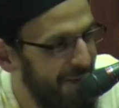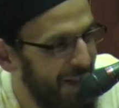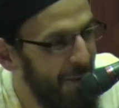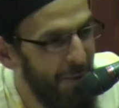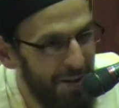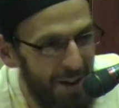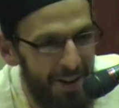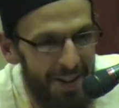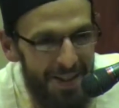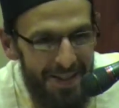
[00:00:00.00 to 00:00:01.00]
See where his heart
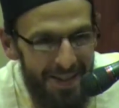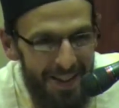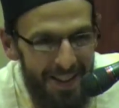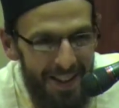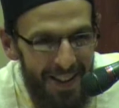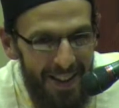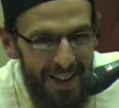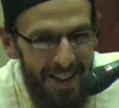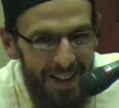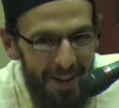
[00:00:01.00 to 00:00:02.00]
is?
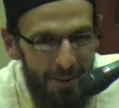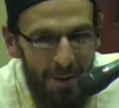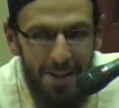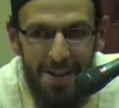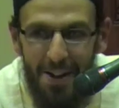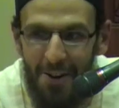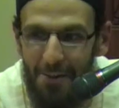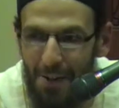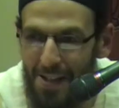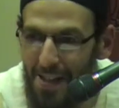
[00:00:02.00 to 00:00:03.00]
Where's his heart
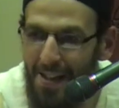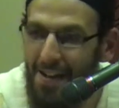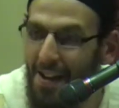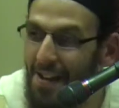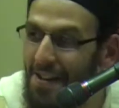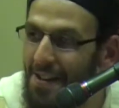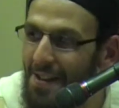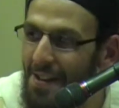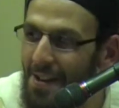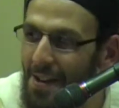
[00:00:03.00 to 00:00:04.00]
fixated on?
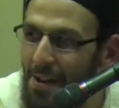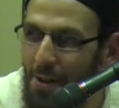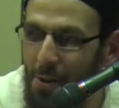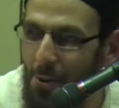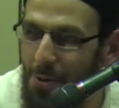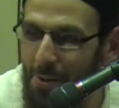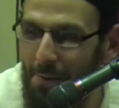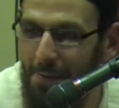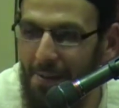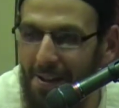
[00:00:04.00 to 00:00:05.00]
Yusuf.
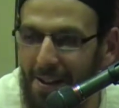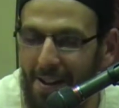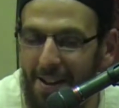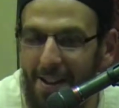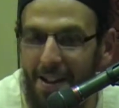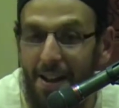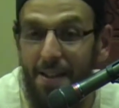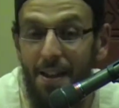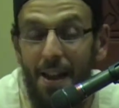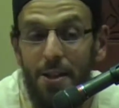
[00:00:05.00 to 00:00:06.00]
And
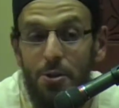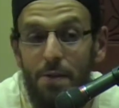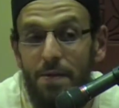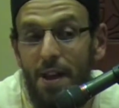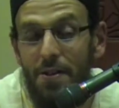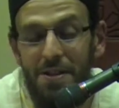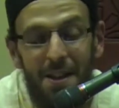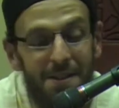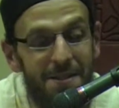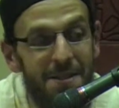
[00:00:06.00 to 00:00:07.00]
the angel of death
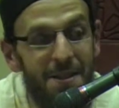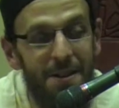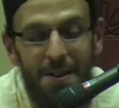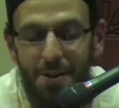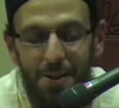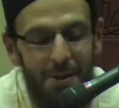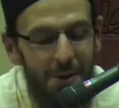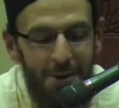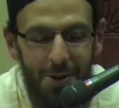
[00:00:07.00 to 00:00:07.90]
says, "No."